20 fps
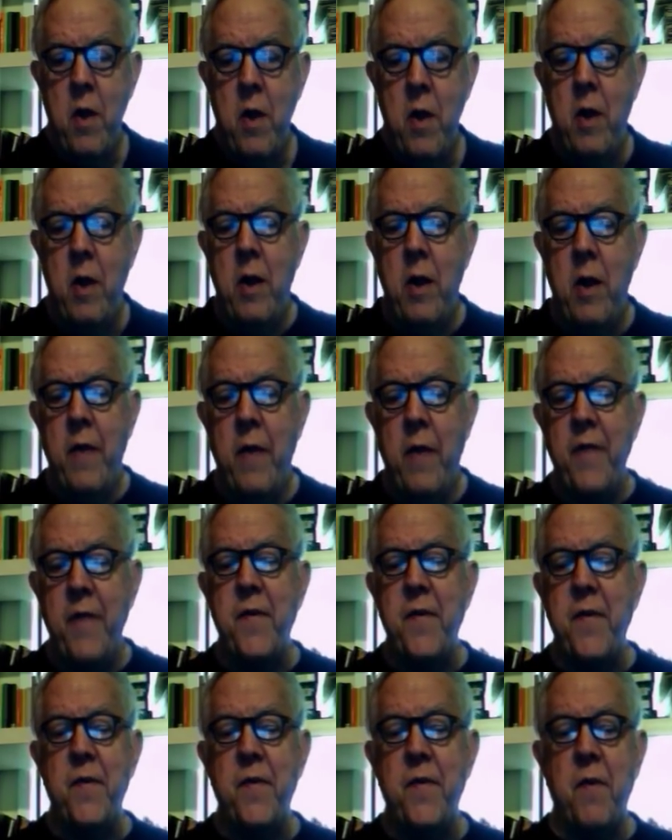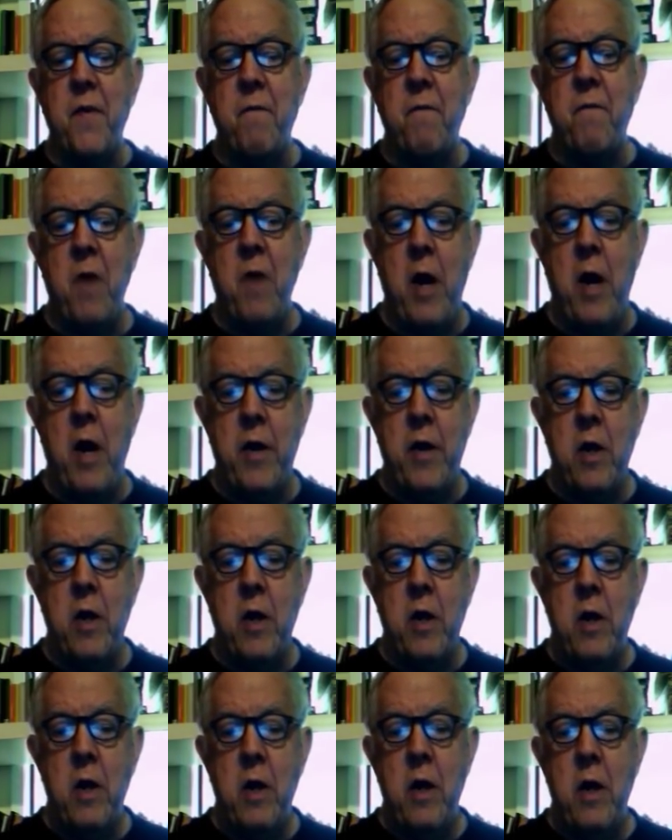and that's easy to find.
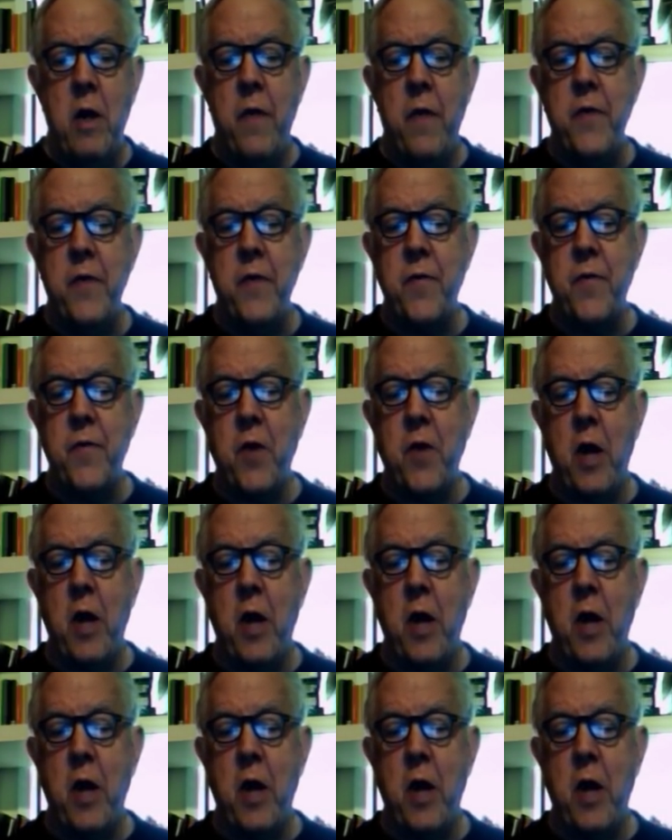These are the kinds of